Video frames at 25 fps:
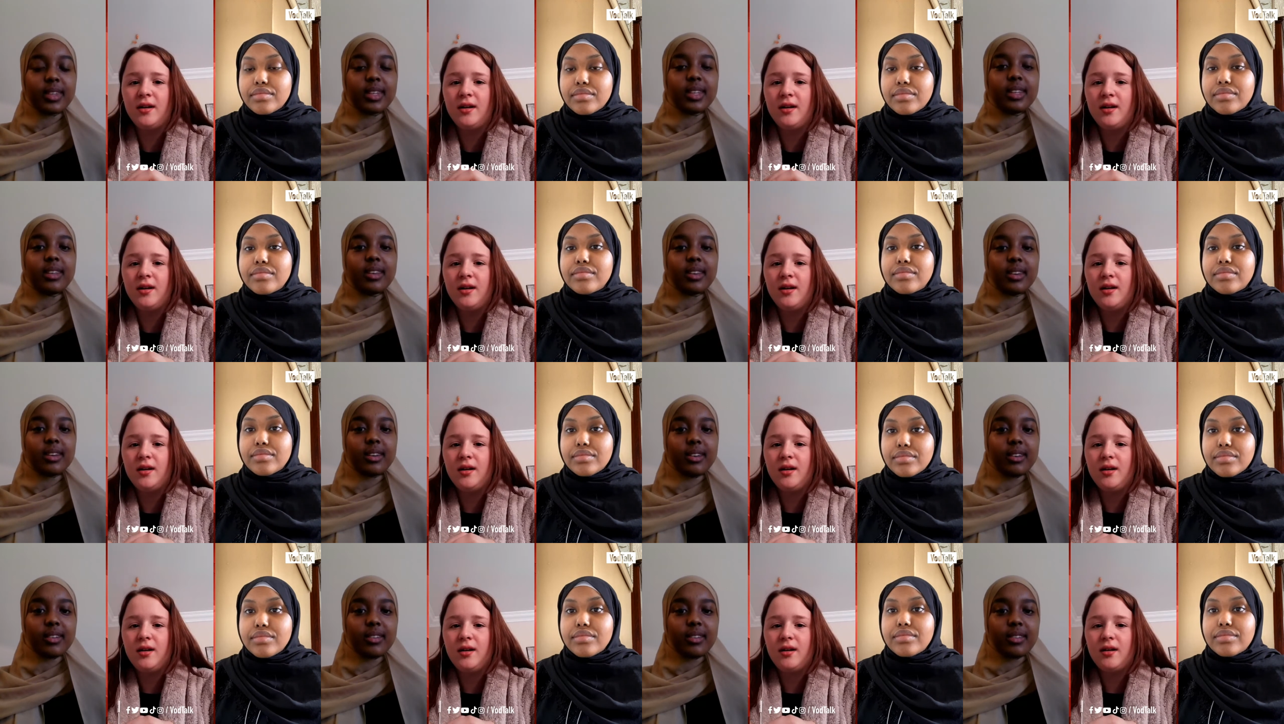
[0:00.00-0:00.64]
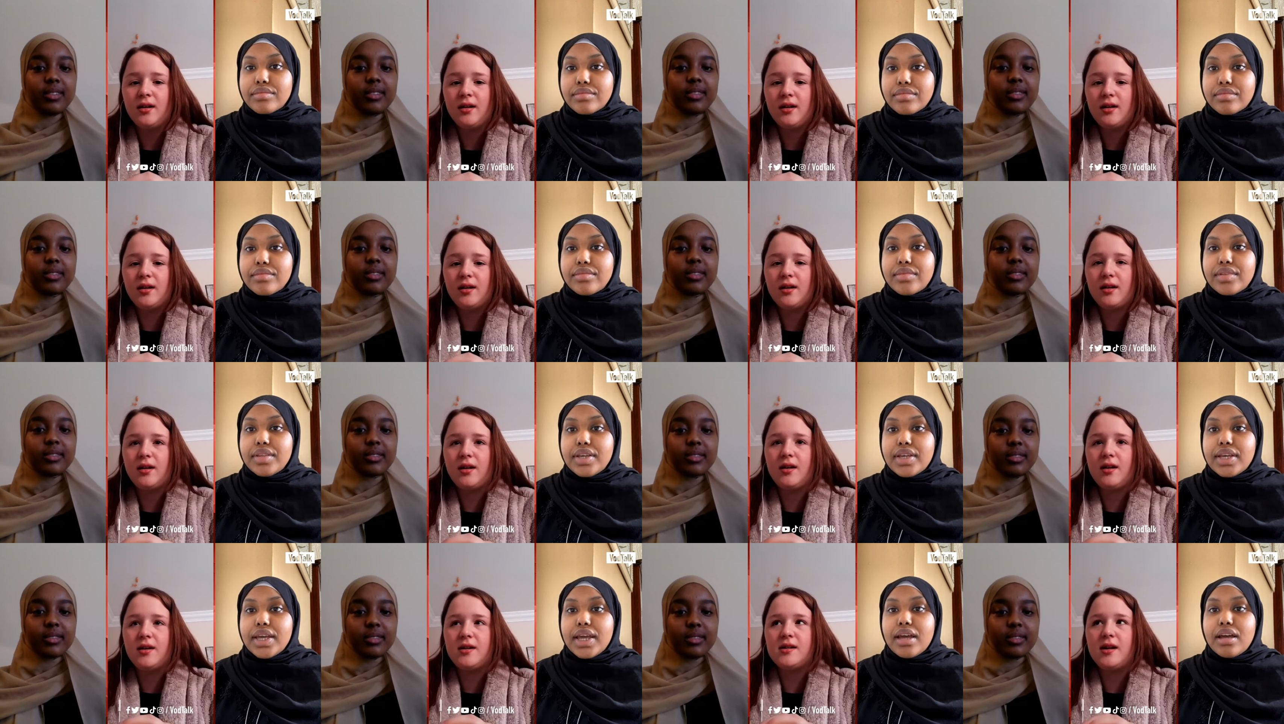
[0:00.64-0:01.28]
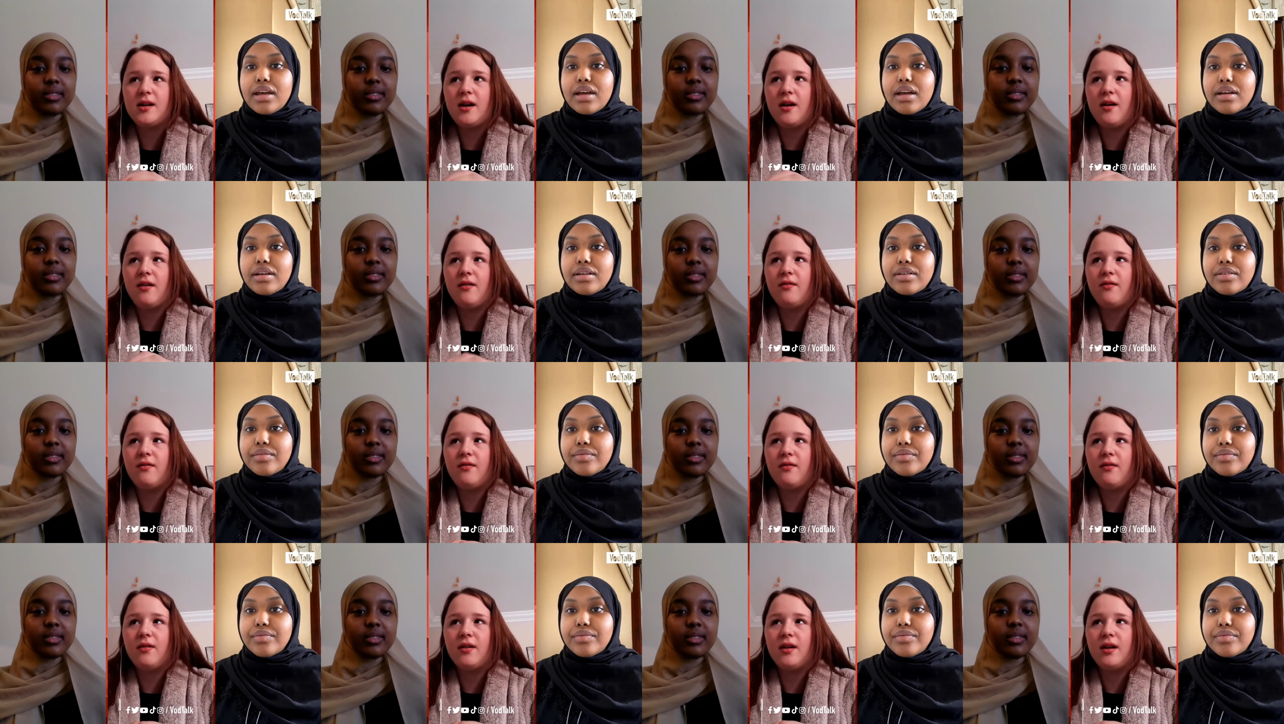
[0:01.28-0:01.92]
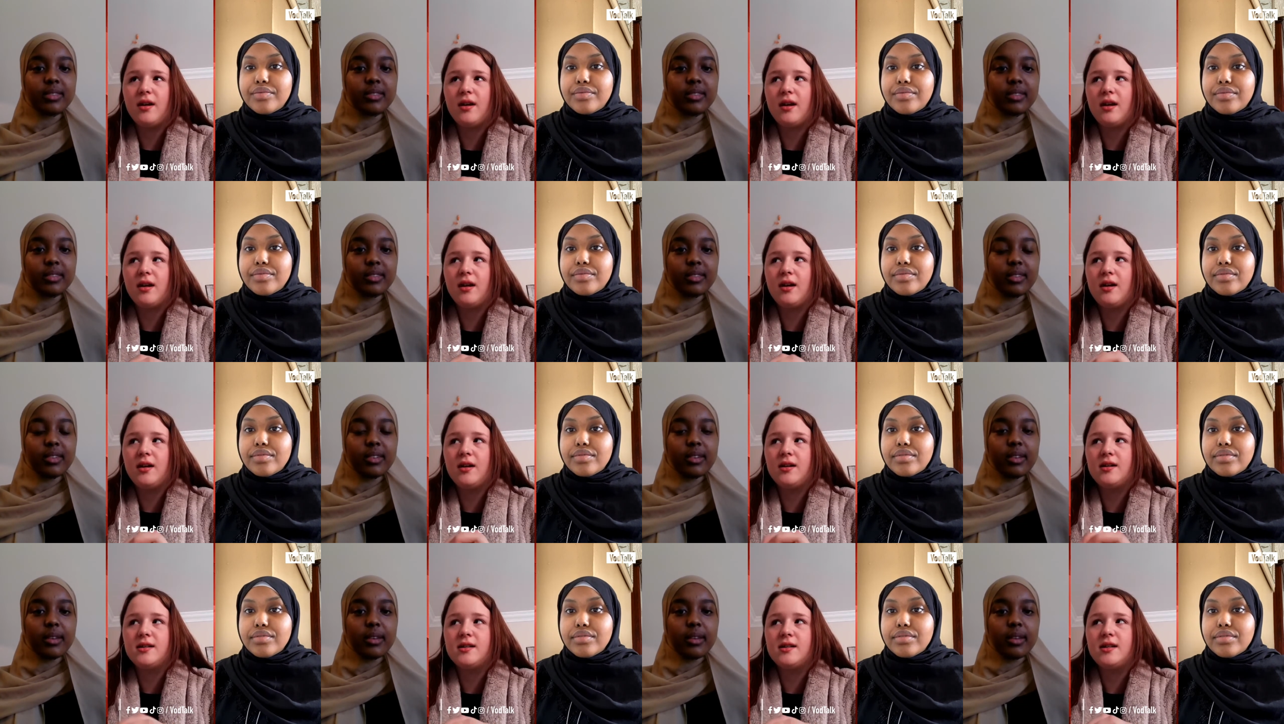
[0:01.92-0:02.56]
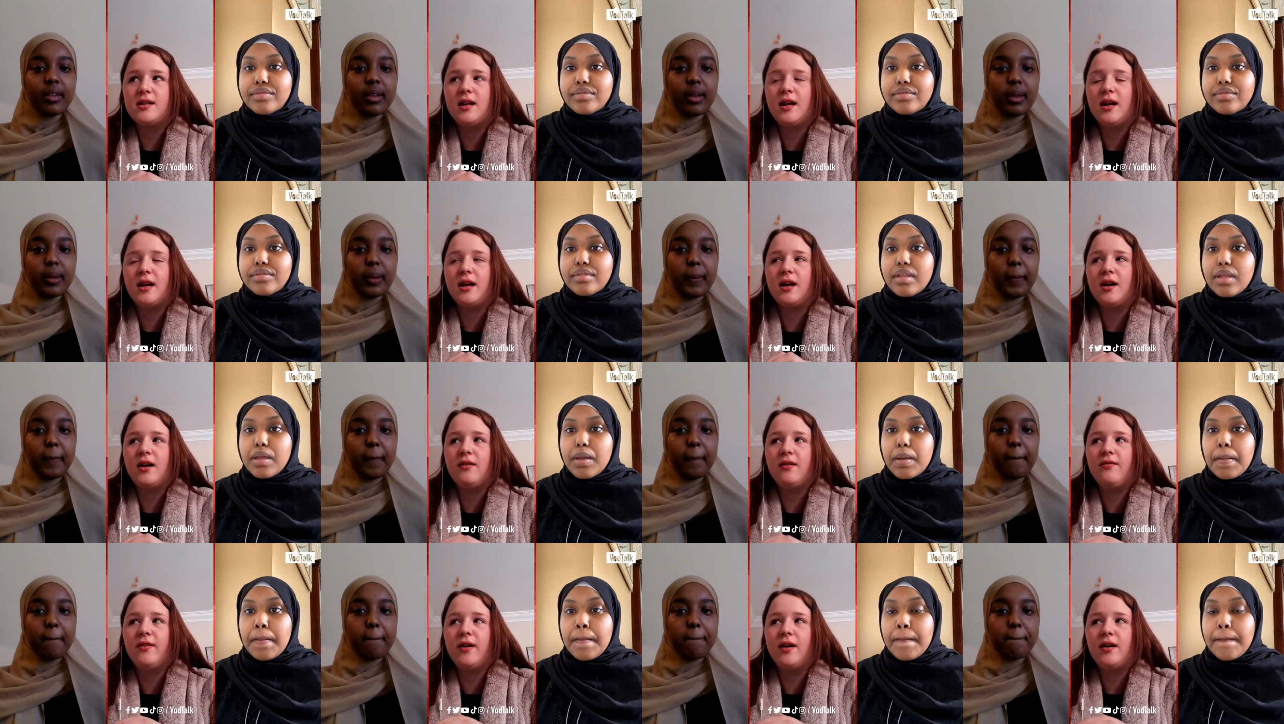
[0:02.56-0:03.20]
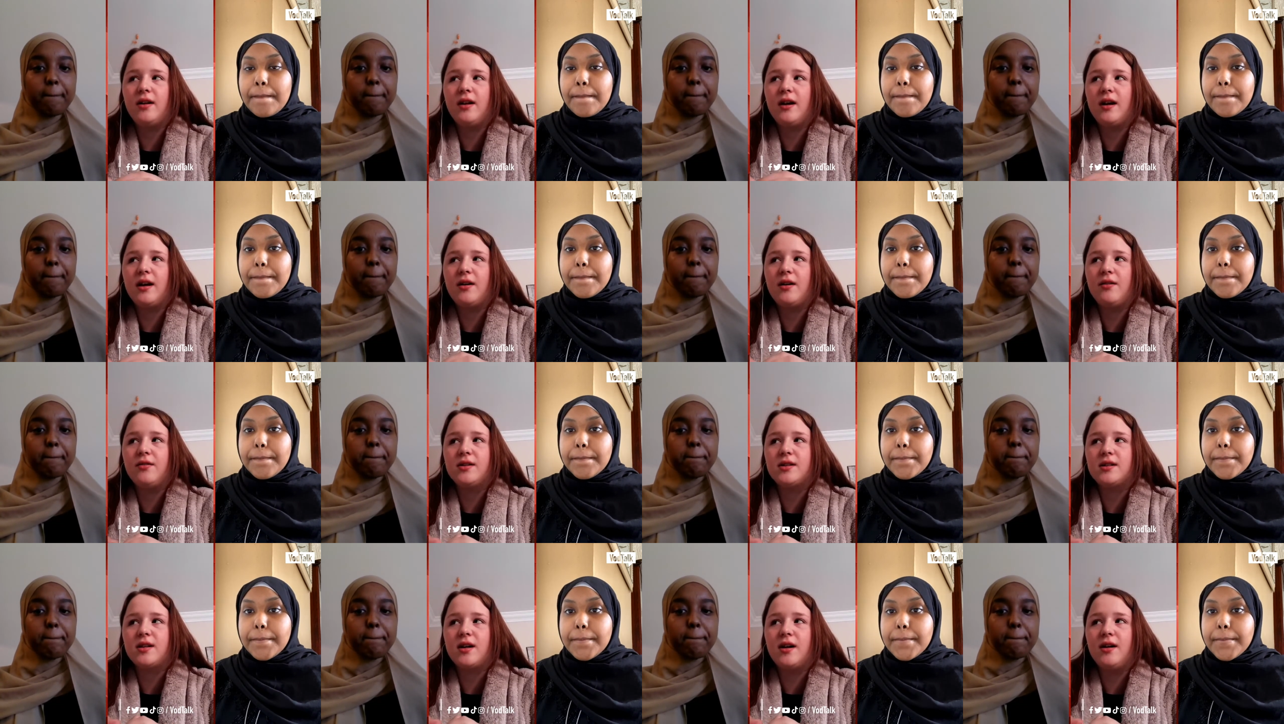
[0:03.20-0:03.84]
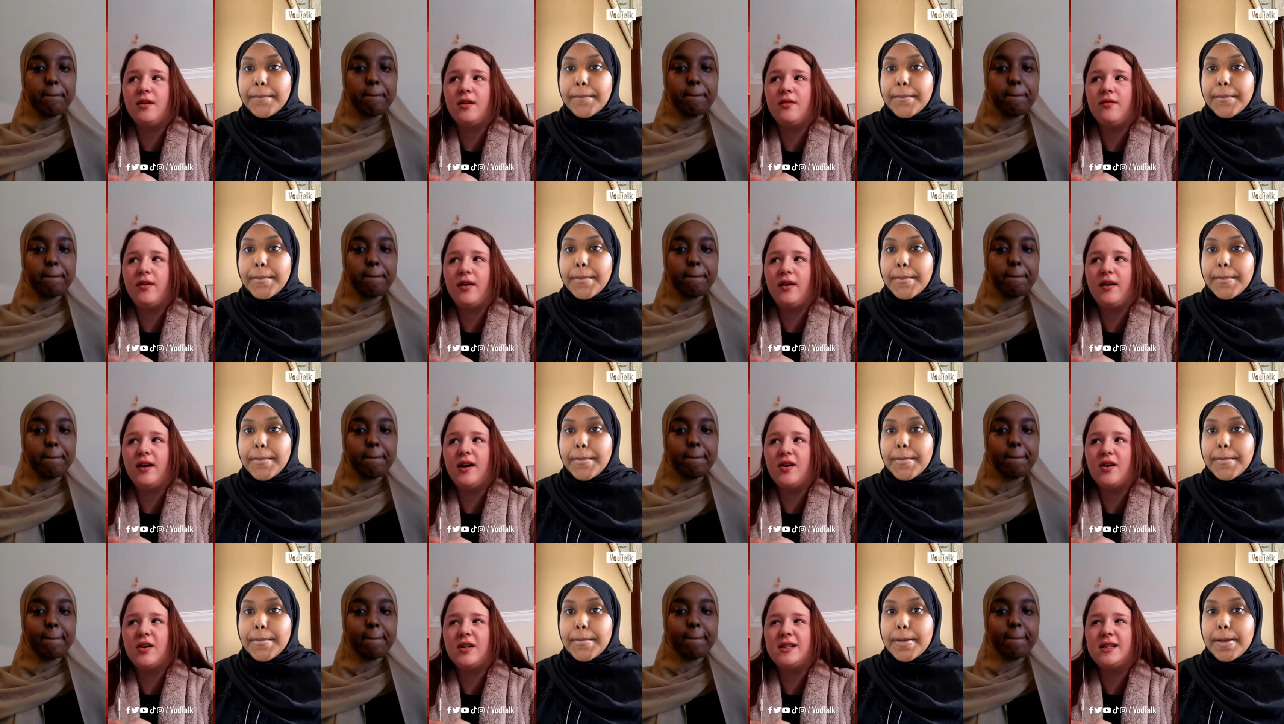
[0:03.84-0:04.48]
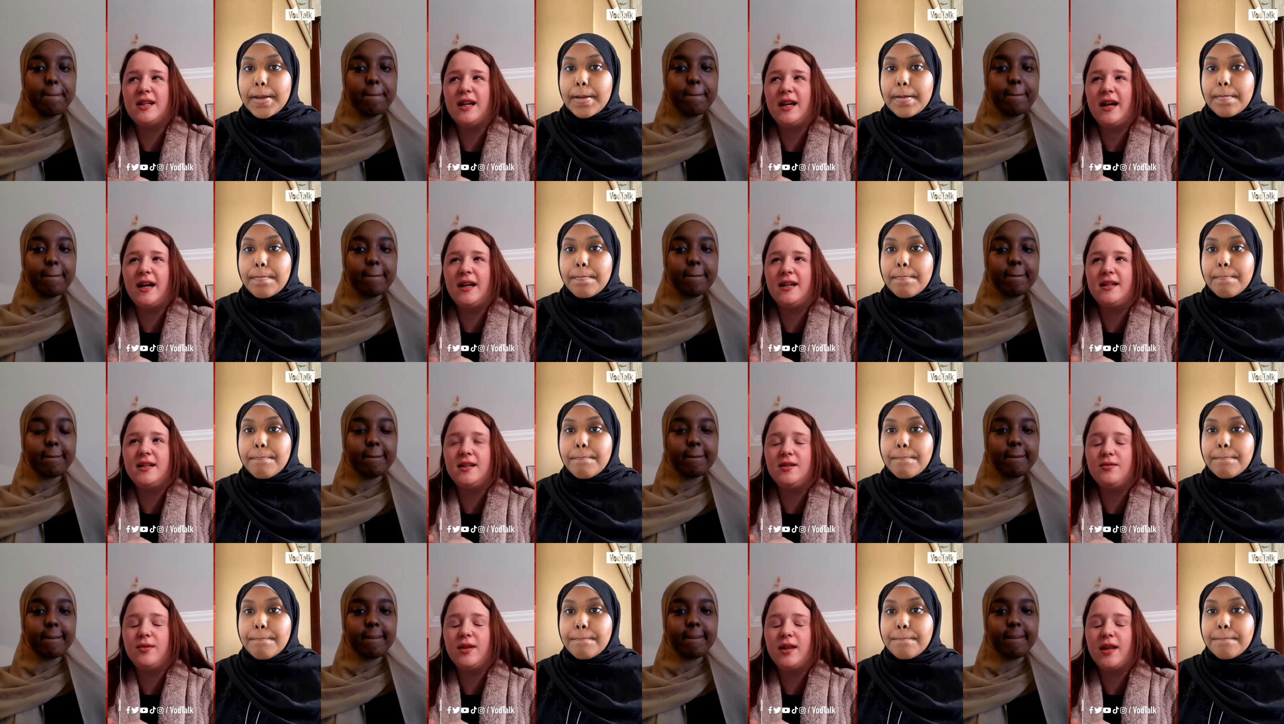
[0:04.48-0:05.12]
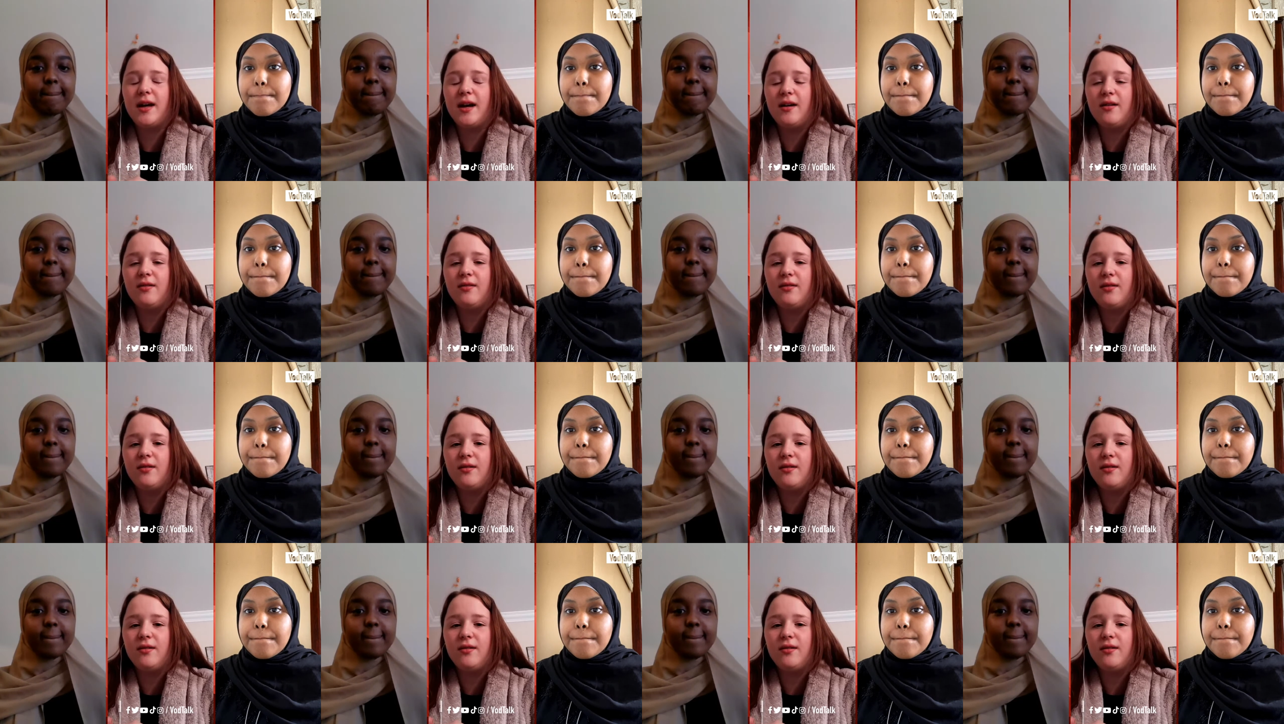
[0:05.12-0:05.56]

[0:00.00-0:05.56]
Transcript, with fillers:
Speaker 1: Yeah, mm, because yeah. I've because like I felt like I was kind of very isolated without